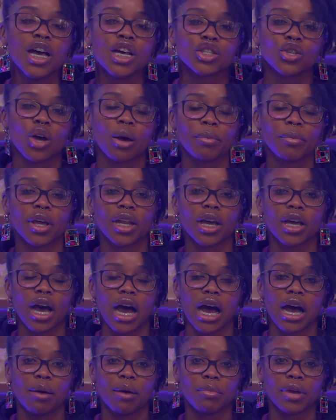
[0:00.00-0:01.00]
So I'm going to
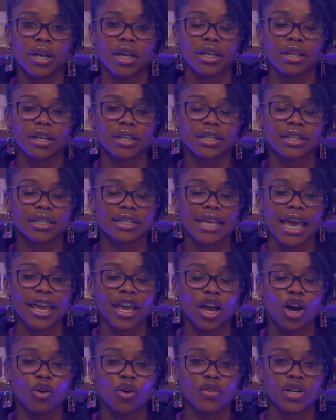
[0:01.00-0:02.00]
take
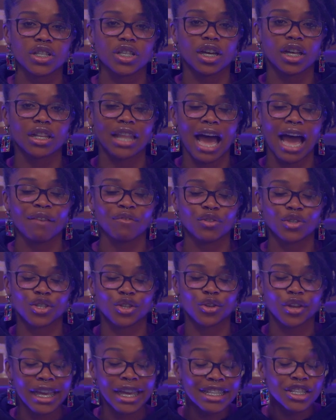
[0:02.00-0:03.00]
it over to a live
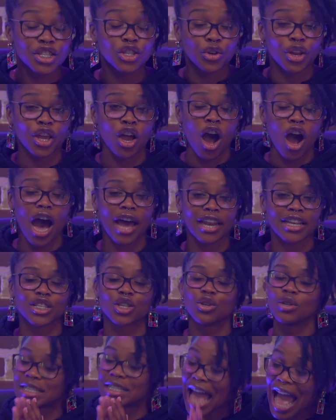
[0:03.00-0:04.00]
in-studio audience
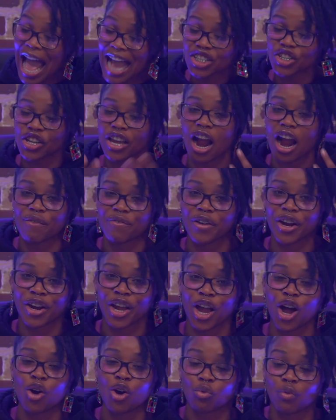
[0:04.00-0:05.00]
who is actually our
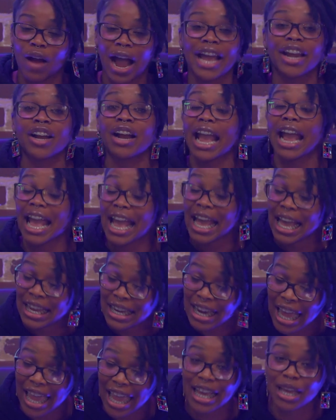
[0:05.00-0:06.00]
very own writer
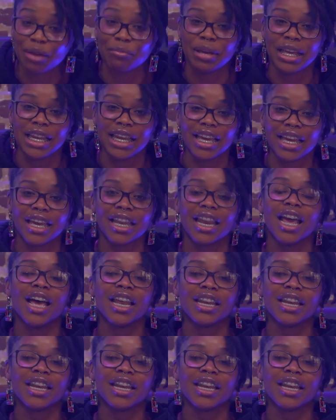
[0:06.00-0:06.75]
and a comedian,